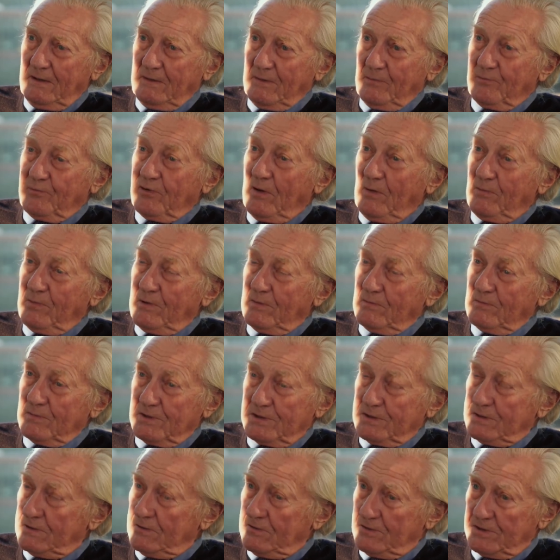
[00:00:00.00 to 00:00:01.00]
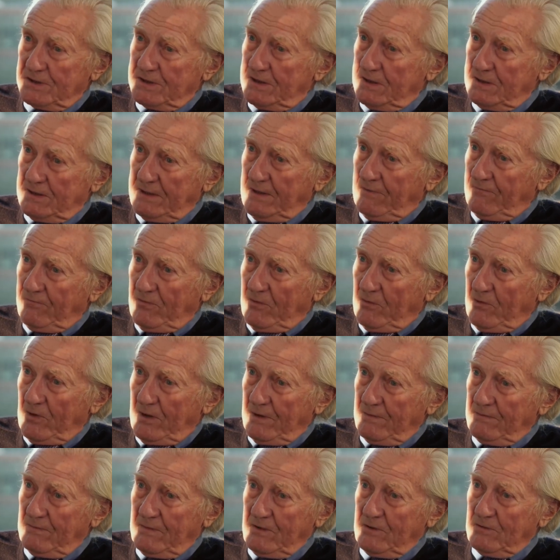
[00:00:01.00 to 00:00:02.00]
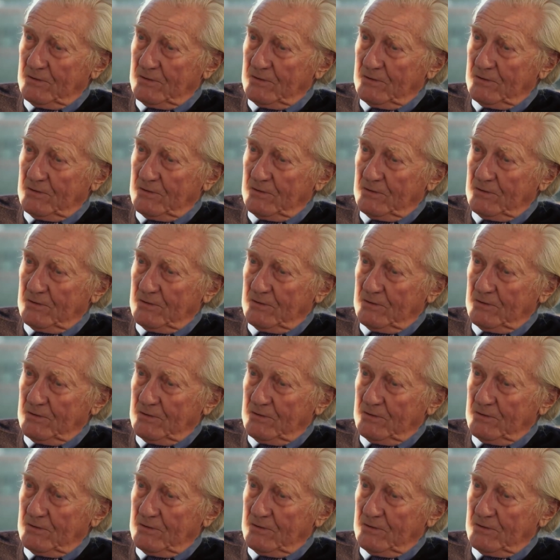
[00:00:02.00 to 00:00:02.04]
The problems, you see it everywhere.